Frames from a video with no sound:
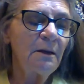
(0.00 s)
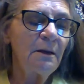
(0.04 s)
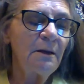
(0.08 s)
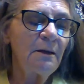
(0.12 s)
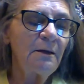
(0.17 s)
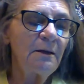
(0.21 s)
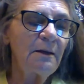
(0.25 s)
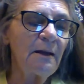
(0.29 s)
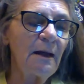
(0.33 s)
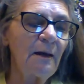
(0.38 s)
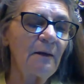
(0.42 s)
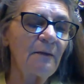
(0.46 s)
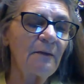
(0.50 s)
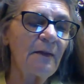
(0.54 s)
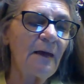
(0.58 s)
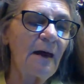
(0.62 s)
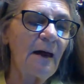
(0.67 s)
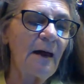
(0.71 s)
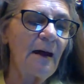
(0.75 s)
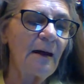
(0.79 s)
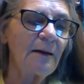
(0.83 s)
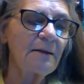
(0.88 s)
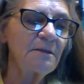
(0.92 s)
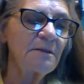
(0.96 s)
Now
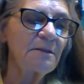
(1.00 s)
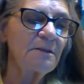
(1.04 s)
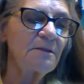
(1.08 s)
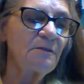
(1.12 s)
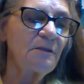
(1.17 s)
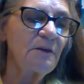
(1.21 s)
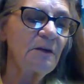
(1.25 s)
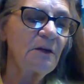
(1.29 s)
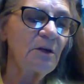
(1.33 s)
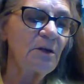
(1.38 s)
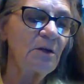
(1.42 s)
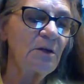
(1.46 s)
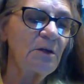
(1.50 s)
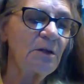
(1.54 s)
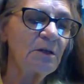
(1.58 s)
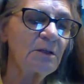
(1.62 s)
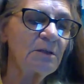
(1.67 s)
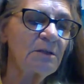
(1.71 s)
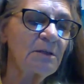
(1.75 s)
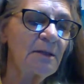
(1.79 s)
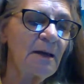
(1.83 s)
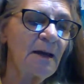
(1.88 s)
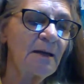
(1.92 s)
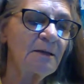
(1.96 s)
that is very
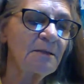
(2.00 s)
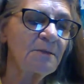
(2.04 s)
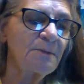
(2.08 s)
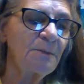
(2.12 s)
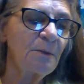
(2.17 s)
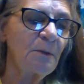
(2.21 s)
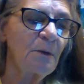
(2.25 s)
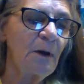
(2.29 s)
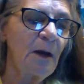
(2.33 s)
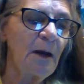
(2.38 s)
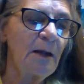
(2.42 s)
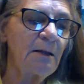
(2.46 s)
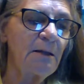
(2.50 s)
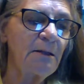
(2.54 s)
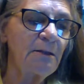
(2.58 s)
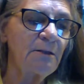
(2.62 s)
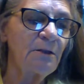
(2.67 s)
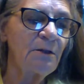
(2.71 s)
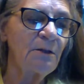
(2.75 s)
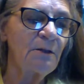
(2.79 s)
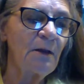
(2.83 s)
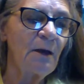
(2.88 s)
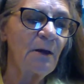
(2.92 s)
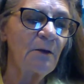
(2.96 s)
exasperating
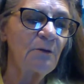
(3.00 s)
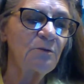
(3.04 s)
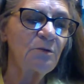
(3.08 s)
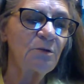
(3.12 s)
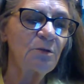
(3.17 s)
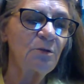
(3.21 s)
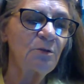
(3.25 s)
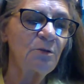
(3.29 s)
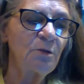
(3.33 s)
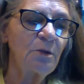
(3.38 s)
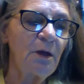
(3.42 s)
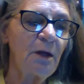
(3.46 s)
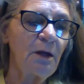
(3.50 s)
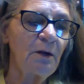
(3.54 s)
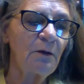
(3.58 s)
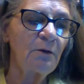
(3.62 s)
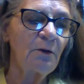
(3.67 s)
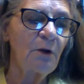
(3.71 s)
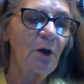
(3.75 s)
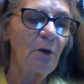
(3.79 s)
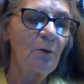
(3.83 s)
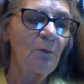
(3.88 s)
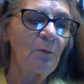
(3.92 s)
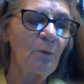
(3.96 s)
to those who care
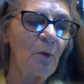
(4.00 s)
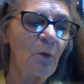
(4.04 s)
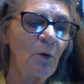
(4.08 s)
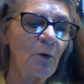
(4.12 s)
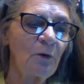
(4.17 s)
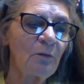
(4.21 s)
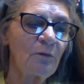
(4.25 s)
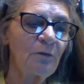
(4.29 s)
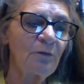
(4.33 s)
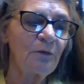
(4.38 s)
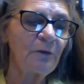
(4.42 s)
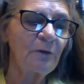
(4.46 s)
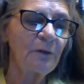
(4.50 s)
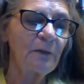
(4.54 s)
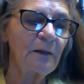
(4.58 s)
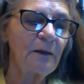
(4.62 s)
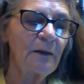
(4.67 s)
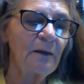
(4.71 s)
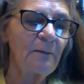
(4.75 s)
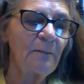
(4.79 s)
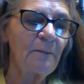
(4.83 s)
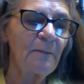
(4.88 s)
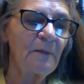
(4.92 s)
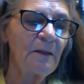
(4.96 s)
no more for
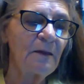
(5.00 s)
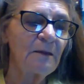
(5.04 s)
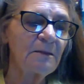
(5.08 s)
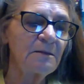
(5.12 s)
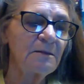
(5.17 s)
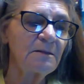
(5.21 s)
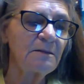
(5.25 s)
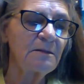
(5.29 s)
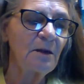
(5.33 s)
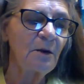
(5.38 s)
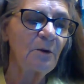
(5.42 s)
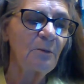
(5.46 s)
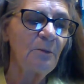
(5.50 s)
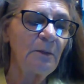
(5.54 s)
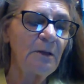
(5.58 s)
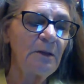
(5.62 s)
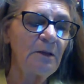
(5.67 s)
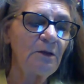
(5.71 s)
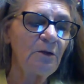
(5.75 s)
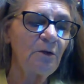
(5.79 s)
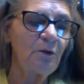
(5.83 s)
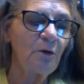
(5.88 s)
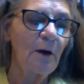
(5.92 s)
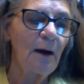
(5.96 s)
them than so
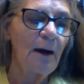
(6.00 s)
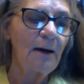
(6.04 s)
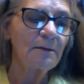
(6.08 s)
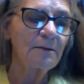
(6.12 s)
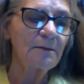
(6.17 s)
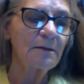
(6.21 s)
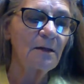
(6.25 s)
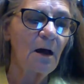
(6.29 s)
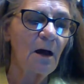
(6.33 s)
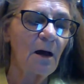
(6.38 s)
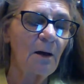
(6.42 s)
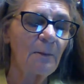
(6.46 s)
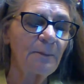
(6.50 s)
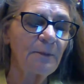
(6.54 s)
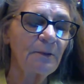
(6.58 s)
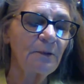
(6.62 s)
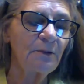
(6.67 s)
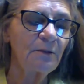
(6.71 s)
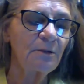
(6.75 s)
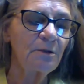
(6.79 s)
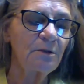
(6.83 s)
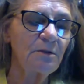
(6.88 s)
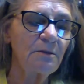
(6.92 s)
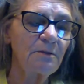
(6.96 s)
many
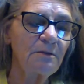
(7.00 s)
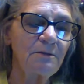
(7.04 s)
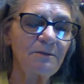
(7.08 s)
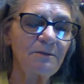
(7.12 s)
grasshoppers.